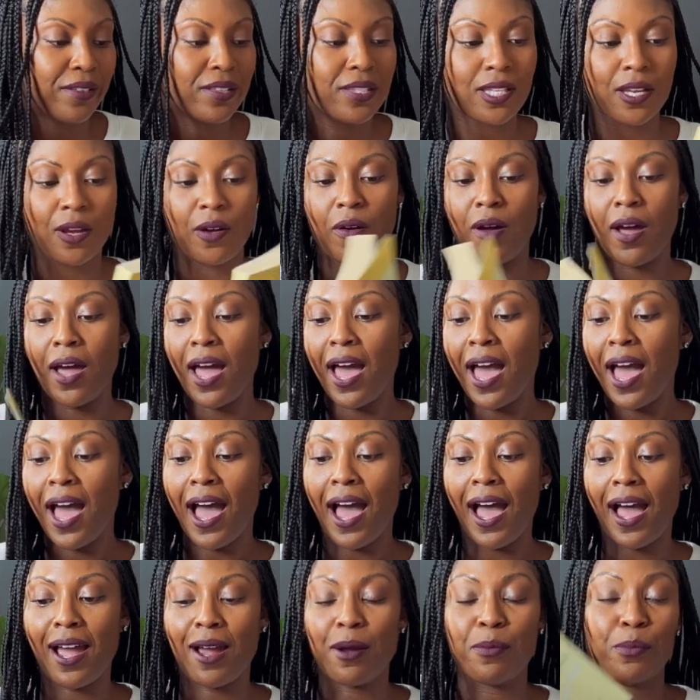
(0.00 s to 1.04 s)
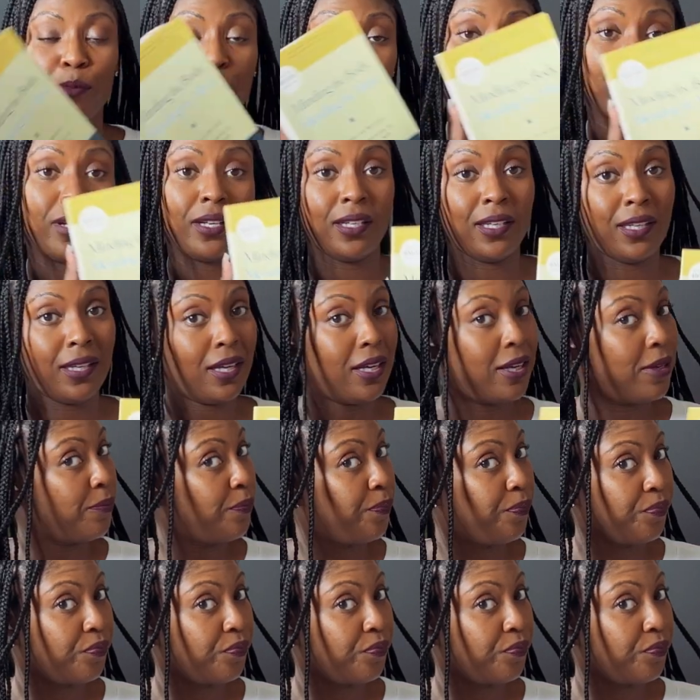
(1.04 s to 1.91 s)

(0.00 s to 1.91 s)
So I'm really